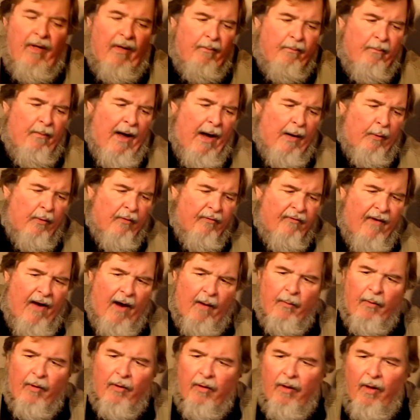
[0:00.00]

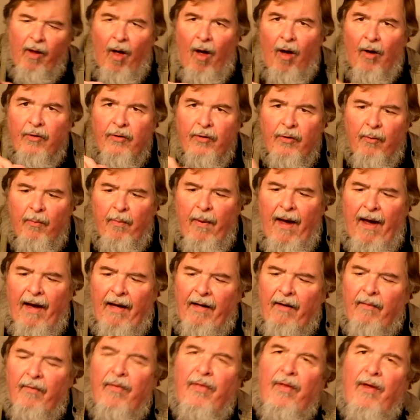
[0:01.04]
microfiber cloths to
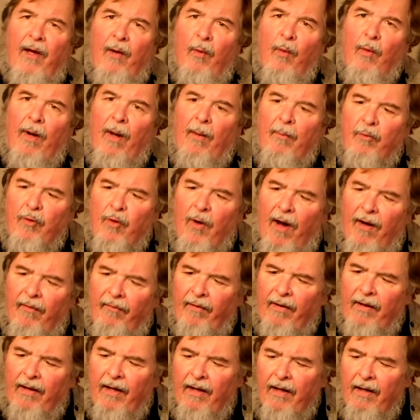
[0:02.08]
pad everything when I'm
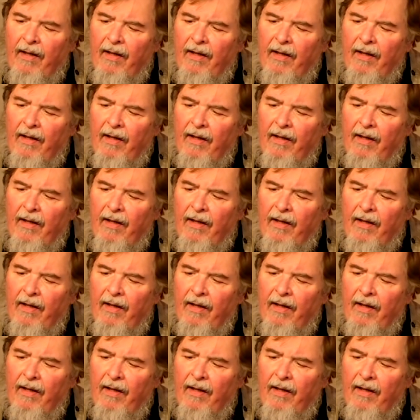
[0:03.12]
traveling.